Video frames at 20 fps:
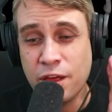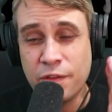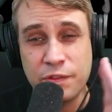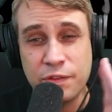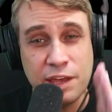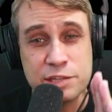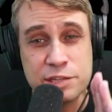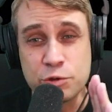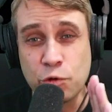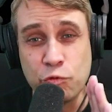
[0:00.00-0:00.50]

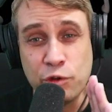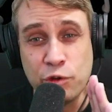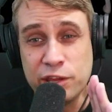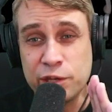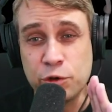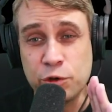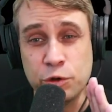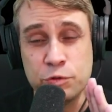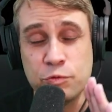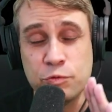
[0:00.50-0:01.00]
These are all really
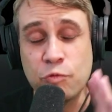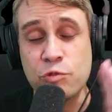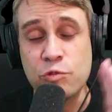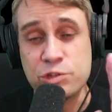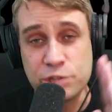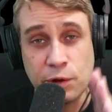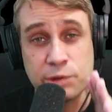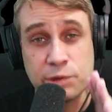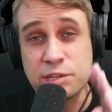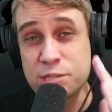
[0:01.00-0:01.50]
good
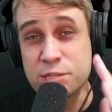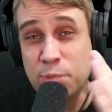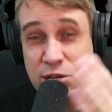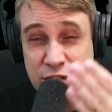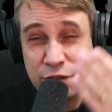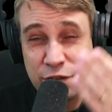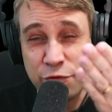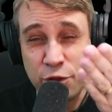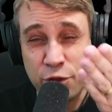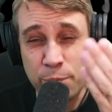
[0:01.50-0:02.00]
results,
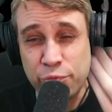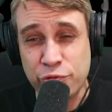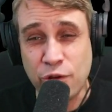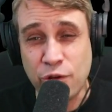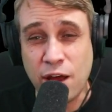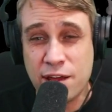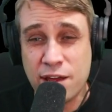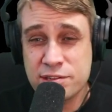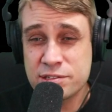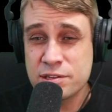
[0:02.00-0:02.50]
especially for the
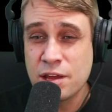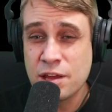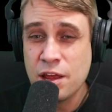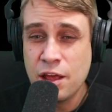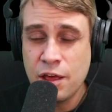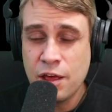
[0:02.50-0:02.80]
price